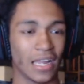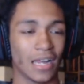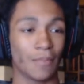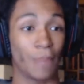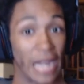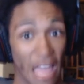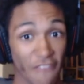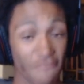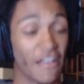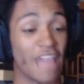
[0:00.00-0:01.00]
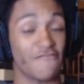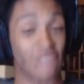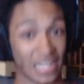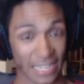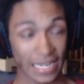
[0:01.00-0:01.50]
But if
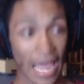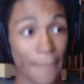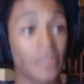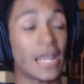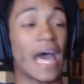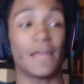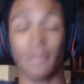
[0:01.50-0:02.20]
that did happen, I'd be the